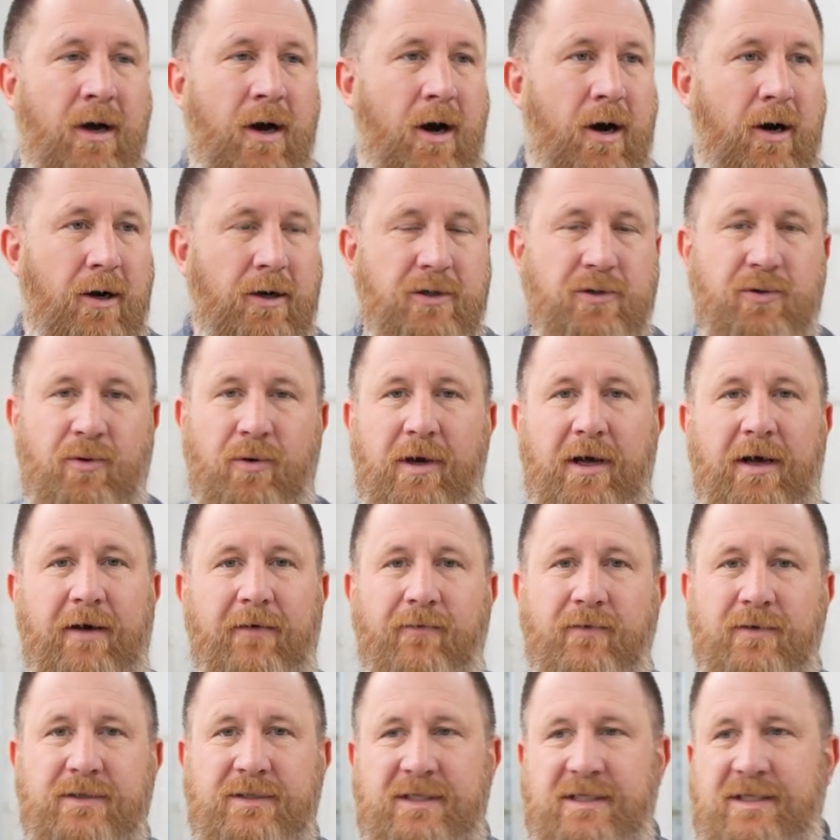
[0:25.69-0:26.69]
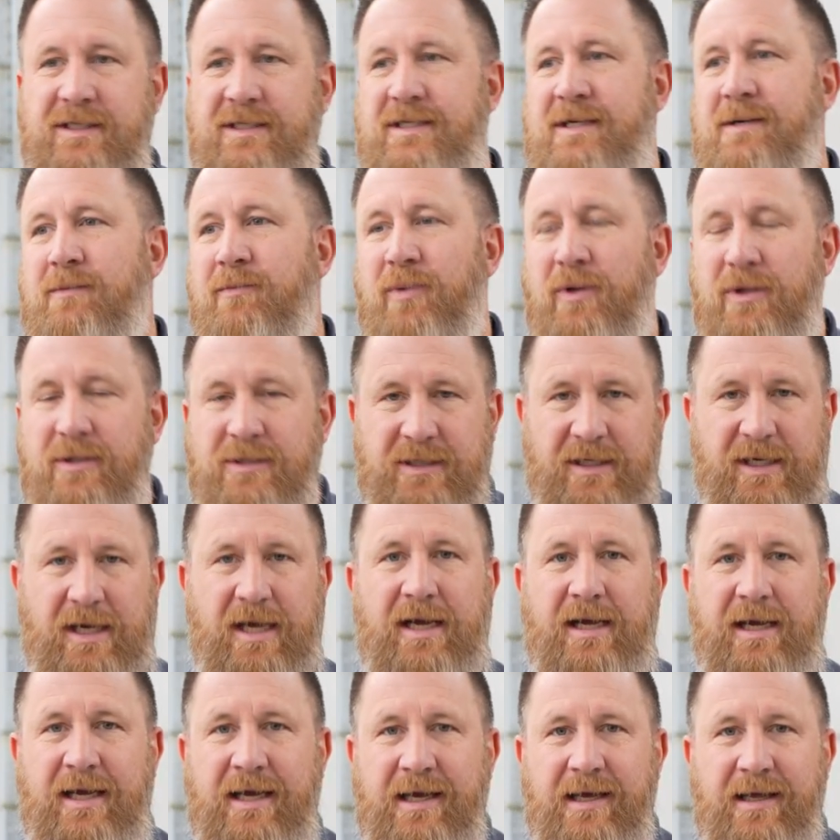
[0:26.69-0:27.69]
R12 was as simple as it
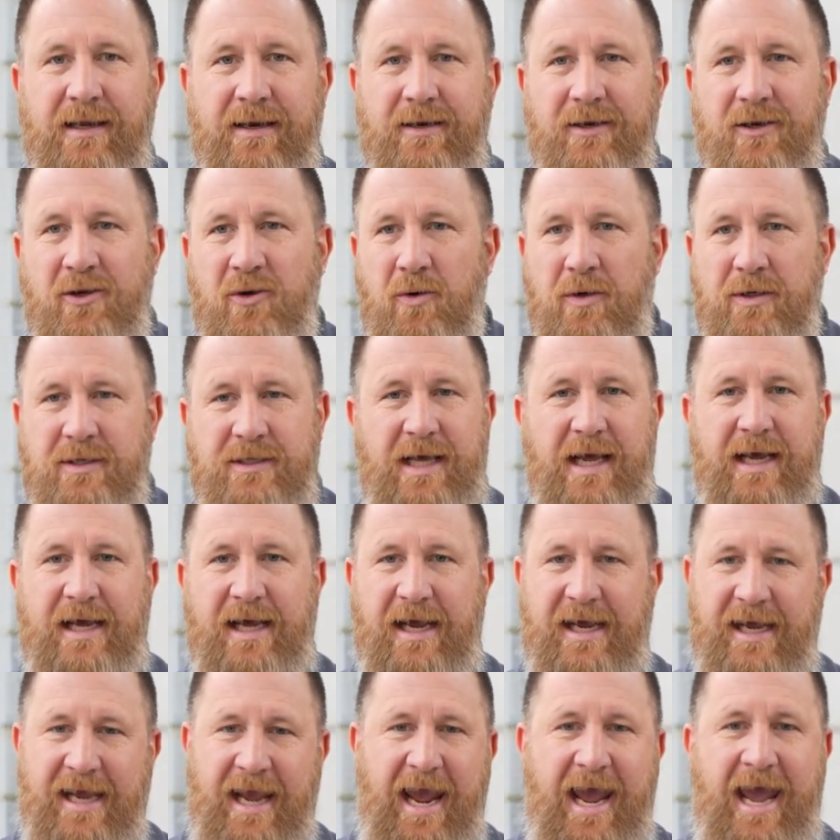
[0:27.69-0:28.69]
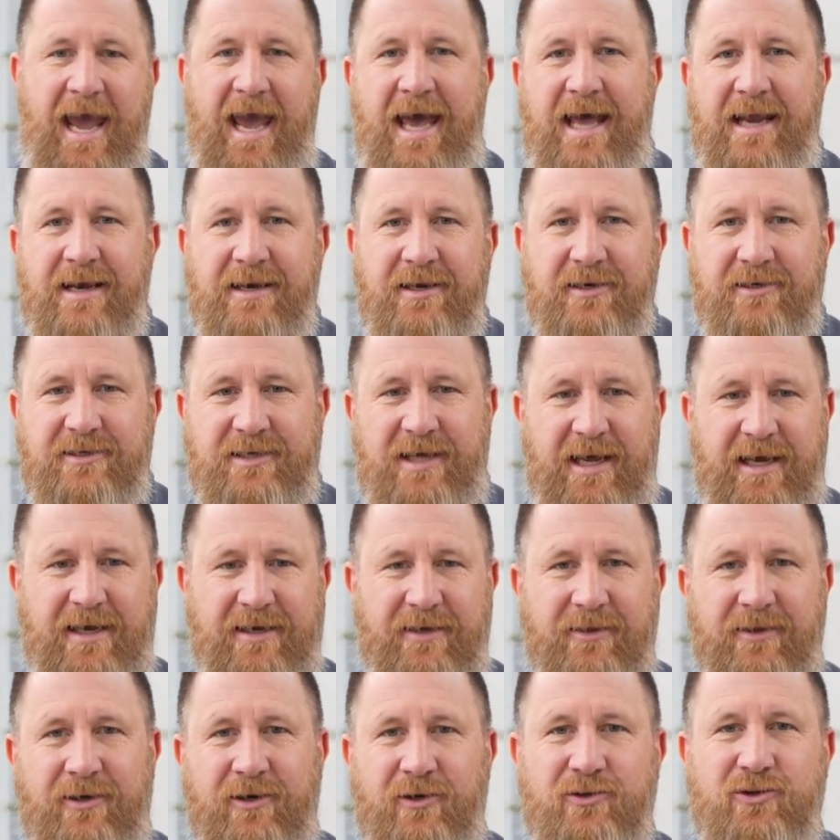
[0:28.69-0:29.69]
could get. You would take a can, you'd take a
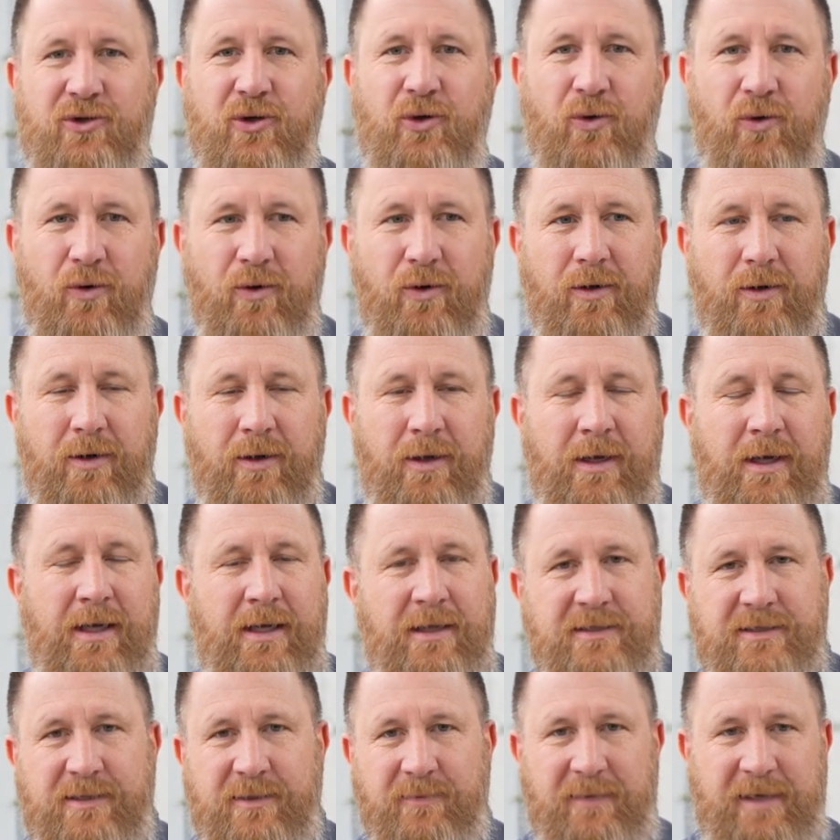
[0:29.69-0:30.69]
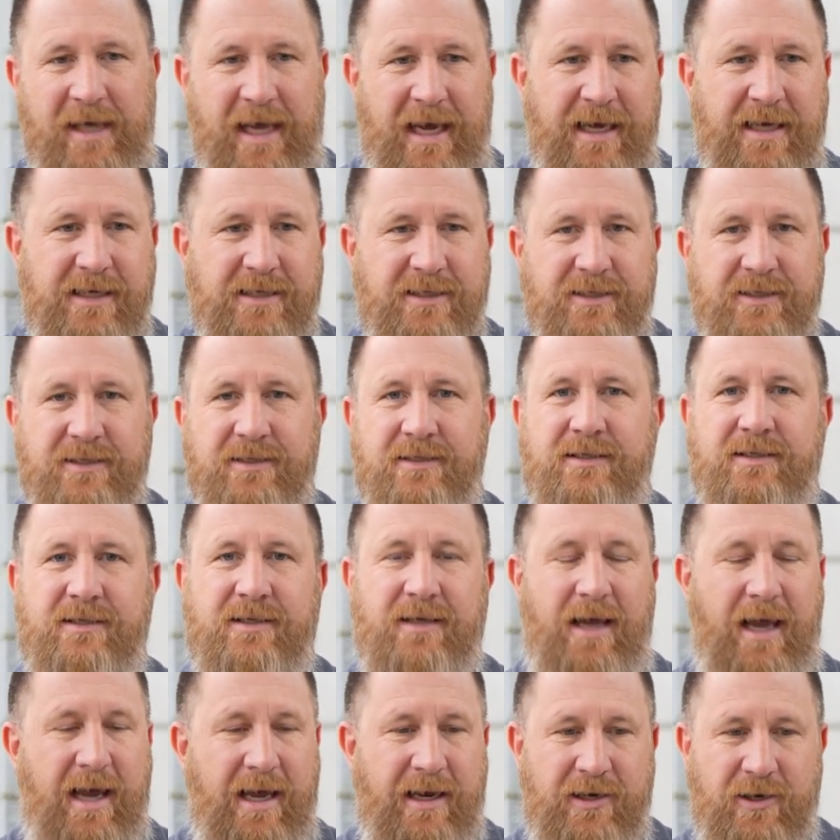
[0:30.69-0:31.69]
little tool, some
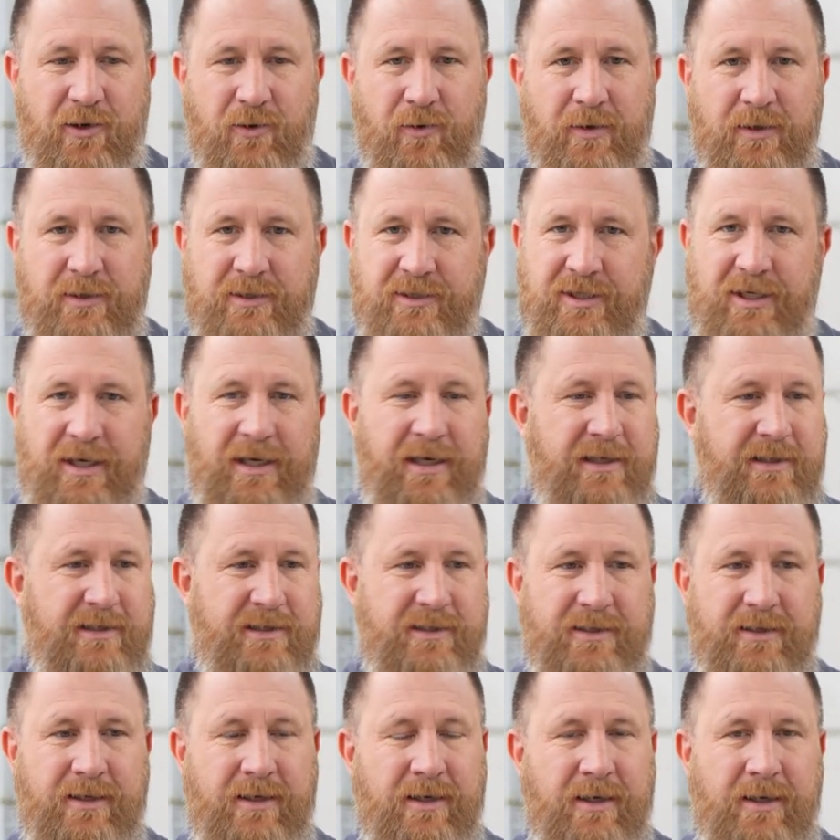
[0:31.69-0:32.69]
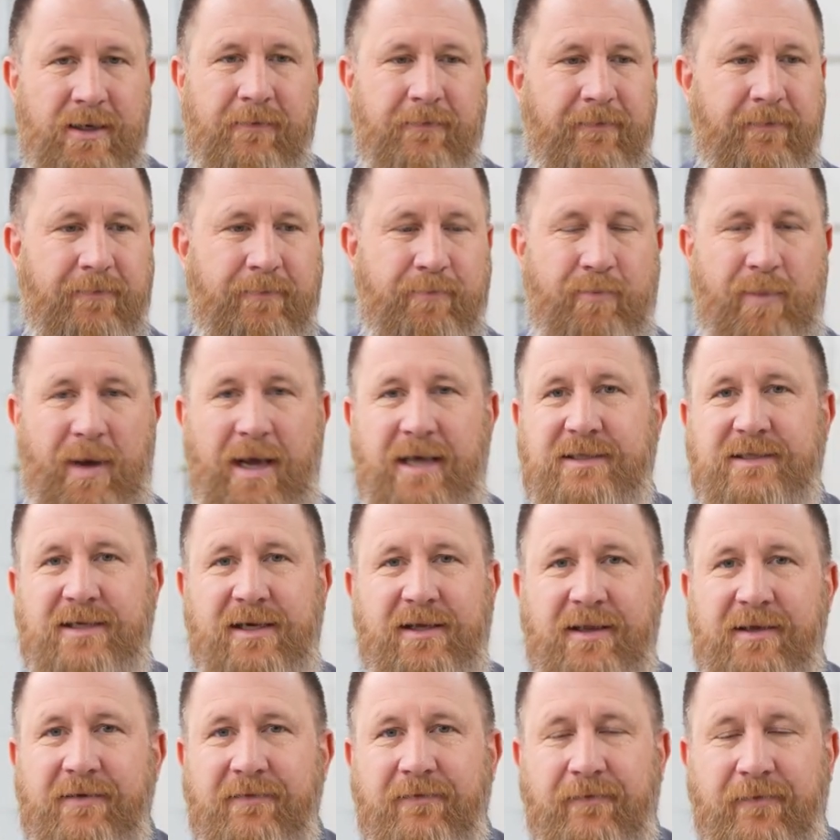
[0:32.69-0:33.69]
gauges, and you would just
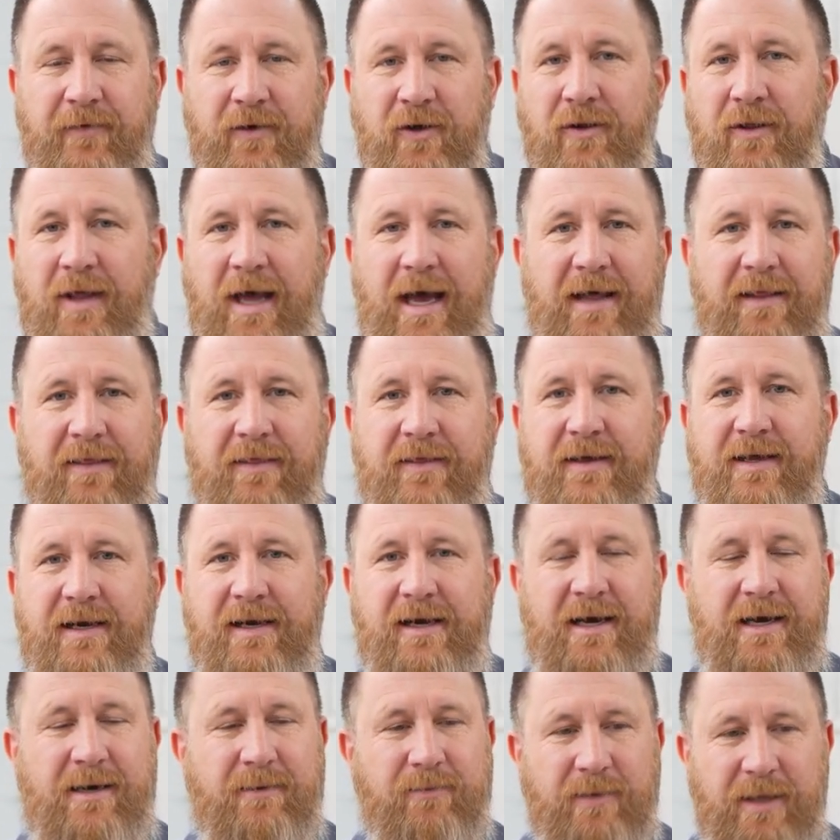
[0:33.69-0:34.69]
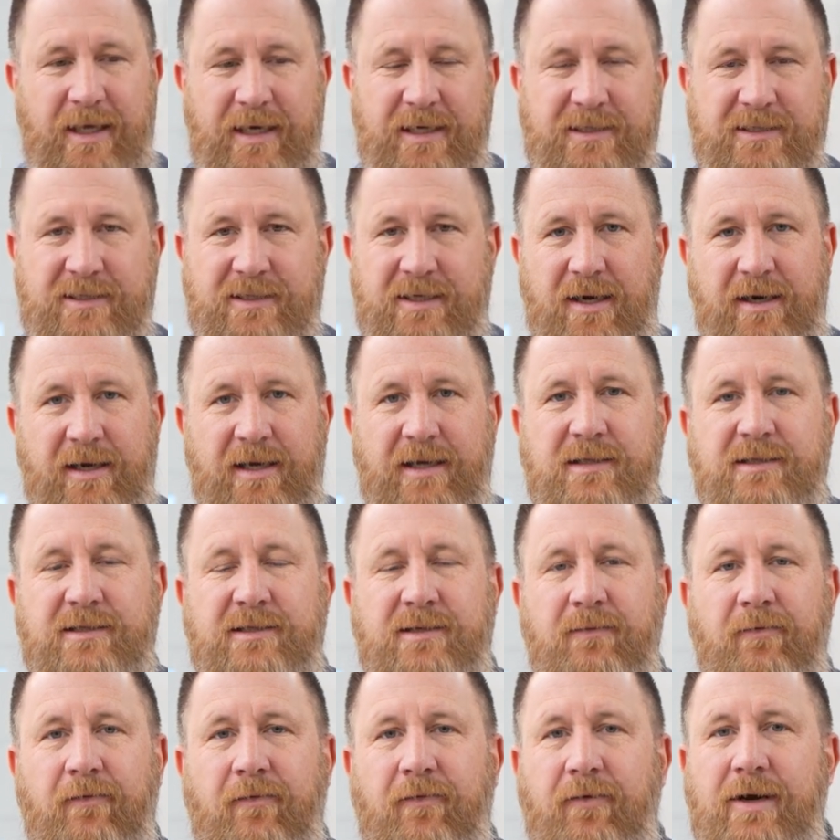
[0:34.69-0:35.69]
basically fill that thing up, let it suck in
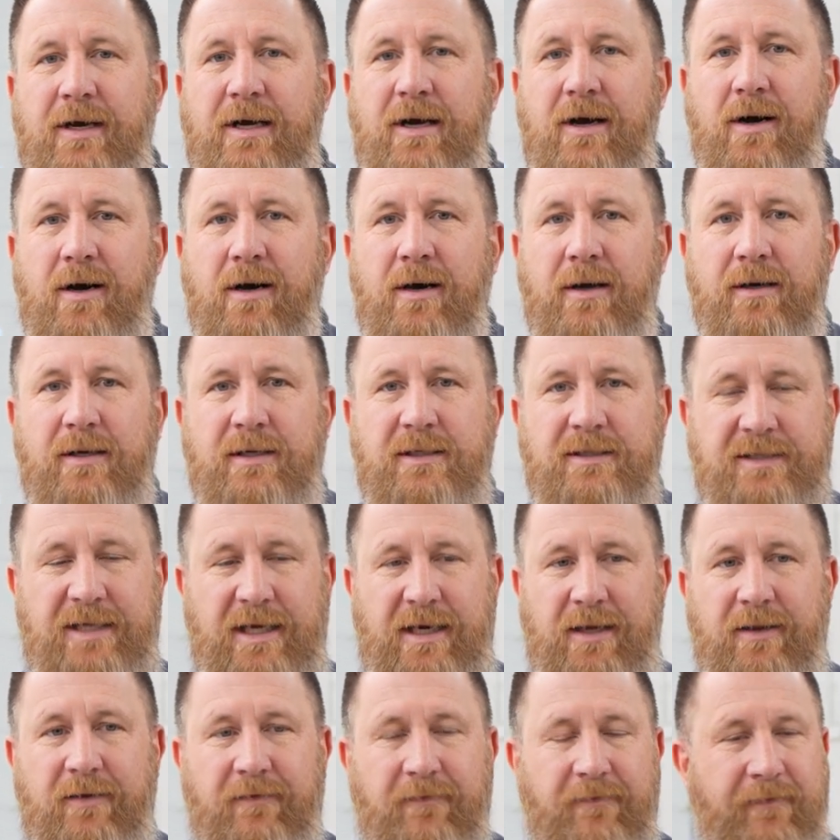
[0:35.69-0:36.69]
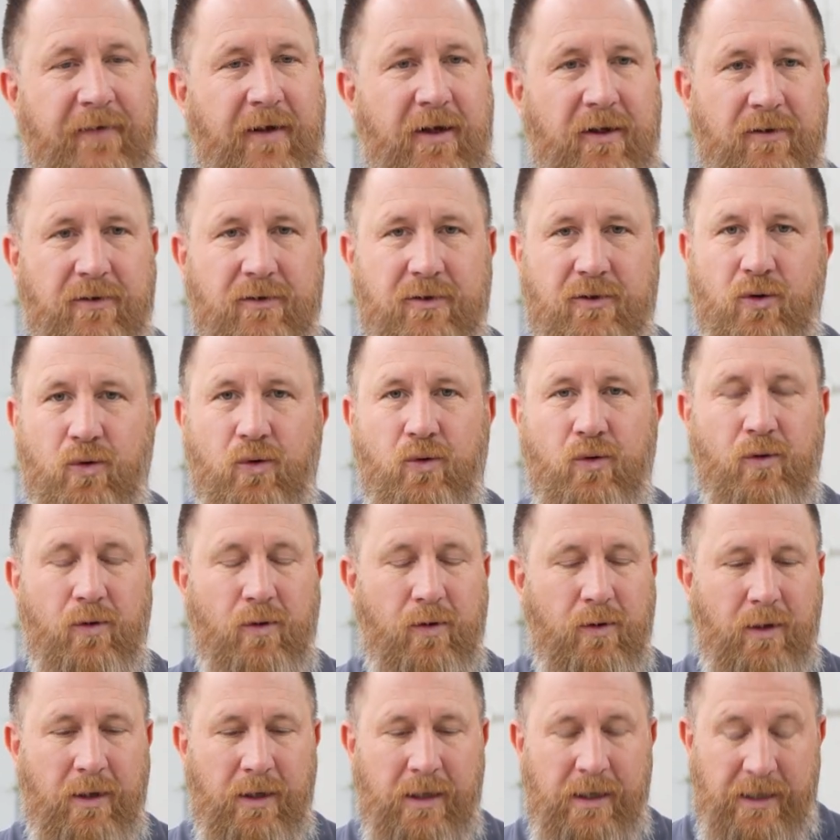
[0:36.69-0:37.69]
some Freon until it felt
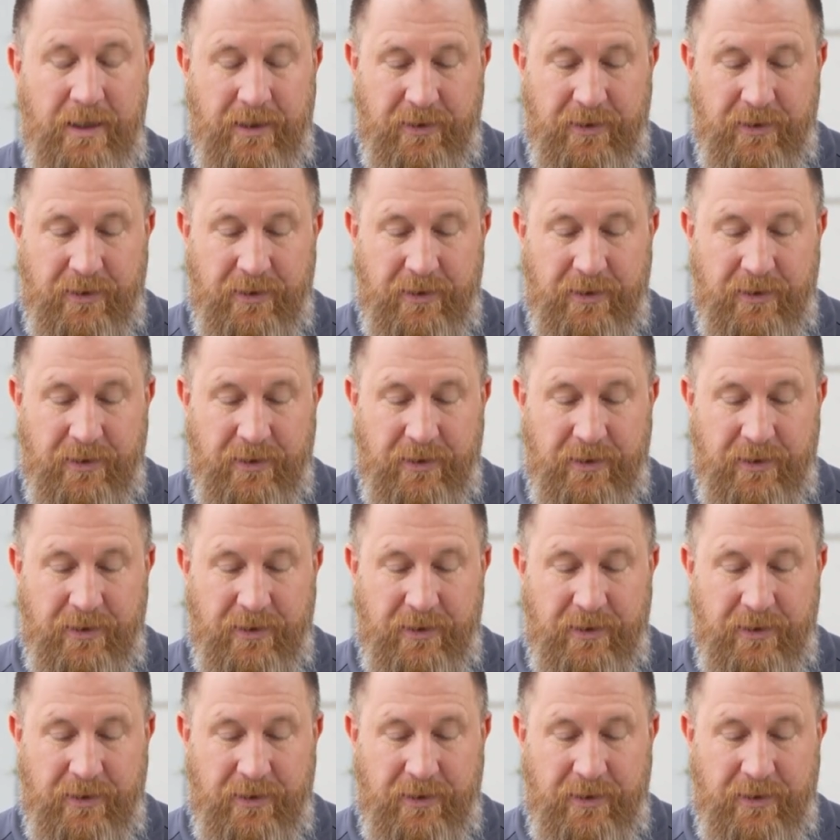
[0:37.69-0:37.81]
cool.